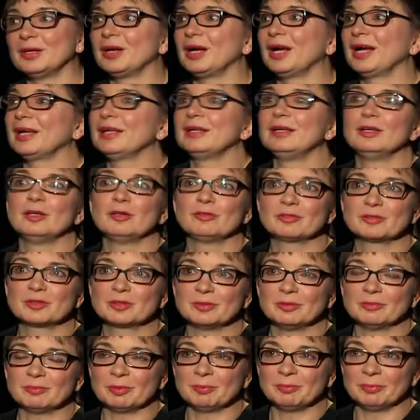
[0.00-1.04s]
I loved,
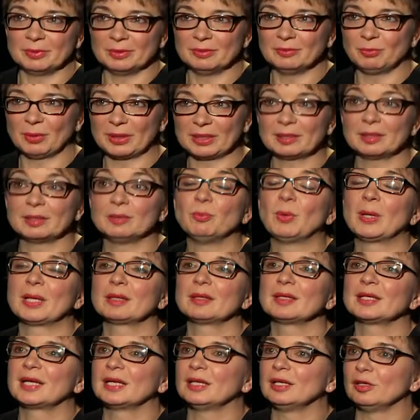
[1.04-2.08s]
one
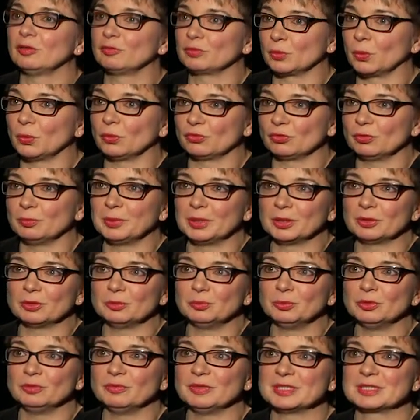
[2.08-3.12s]
thing I loved also about the
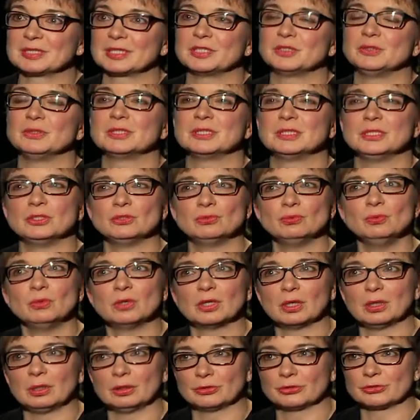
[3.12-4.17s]
movie is that you see two
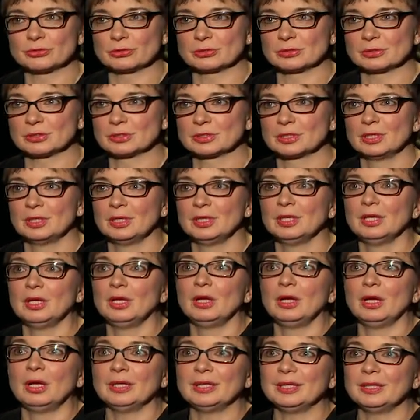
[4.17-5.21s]
cultures,
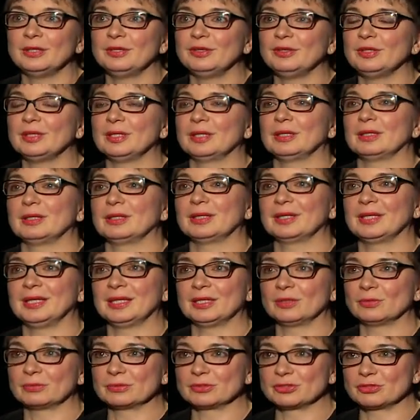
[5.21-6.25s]
India
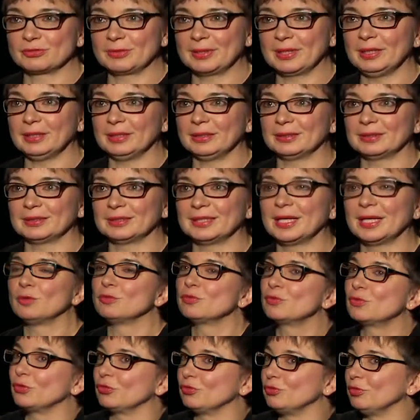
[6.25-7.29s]
and Australia.
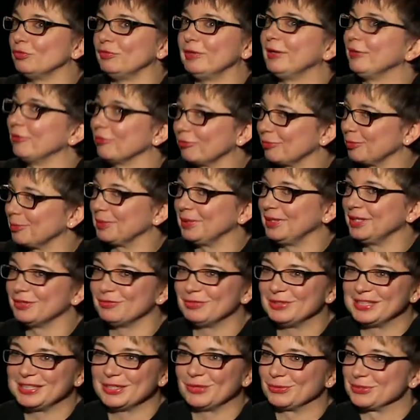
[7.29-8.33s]
of course, you're very familiar
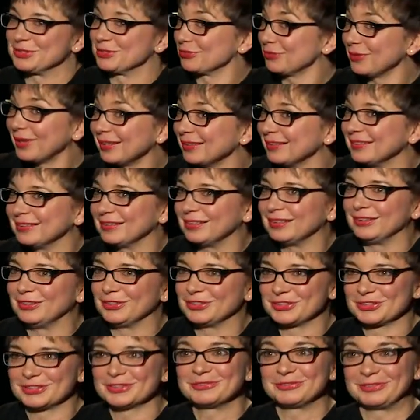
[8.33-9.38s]
with the Australian
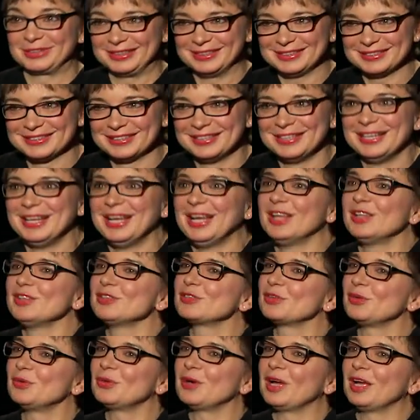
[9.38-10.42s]
culture, right? Mm.
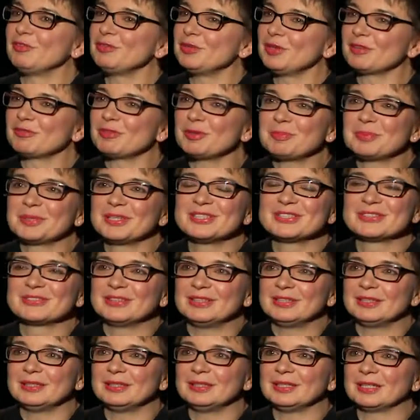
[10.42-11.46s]
So have you ever been to
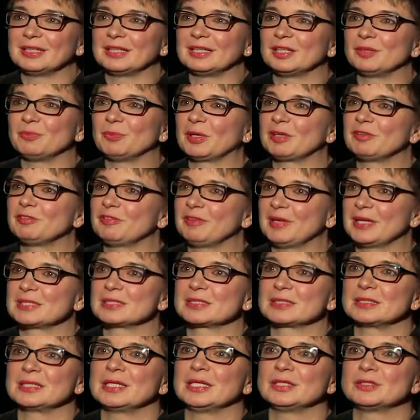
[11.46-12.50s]
India, and what
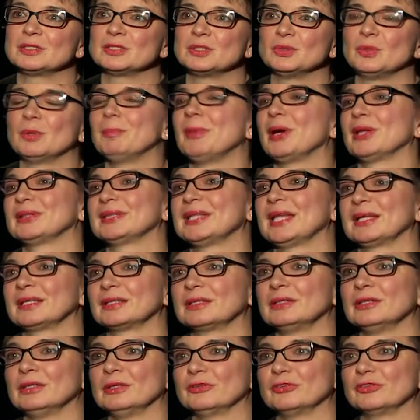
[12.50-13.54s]
fascinates you about that
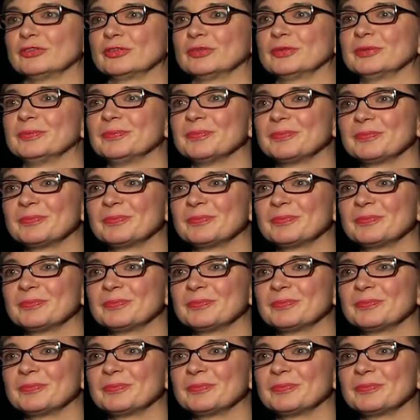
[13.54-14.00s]
culture?